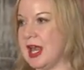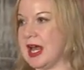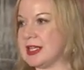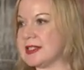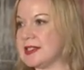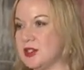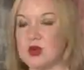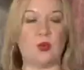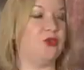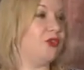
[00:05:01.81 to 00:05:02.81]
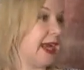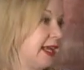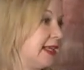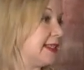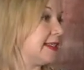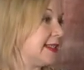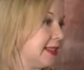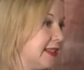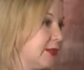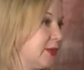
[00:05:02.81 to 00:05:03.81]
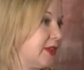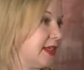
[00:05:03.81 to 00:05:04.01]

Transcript: and it's still very consistent with